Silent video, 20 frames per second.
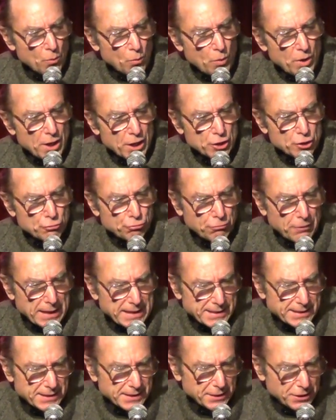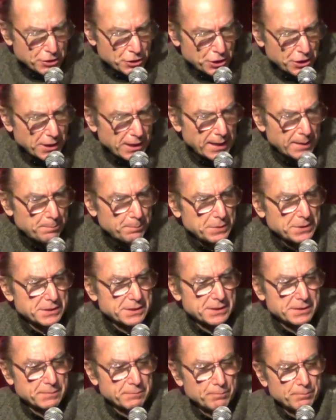We are Christ in
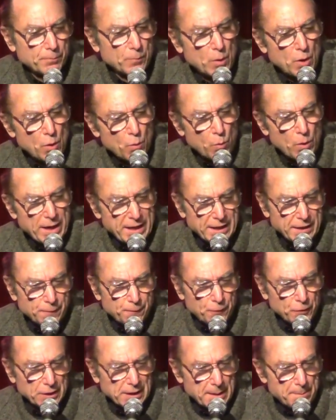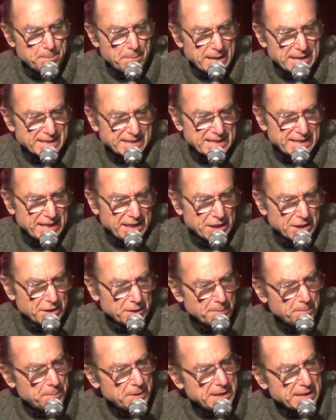Chiapas, waiting for la bestia,
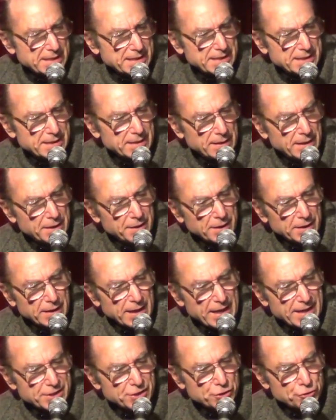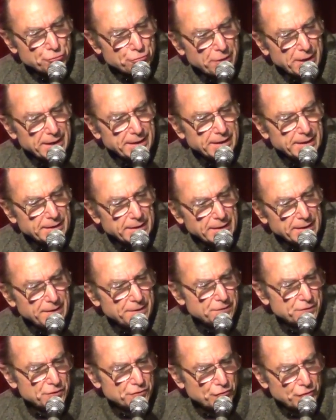the beast, the last train that
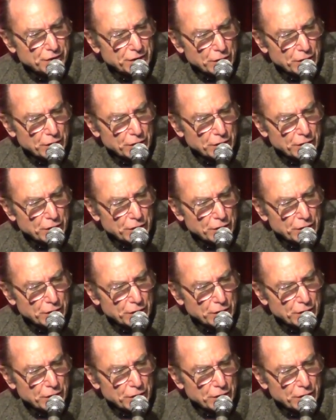leaves for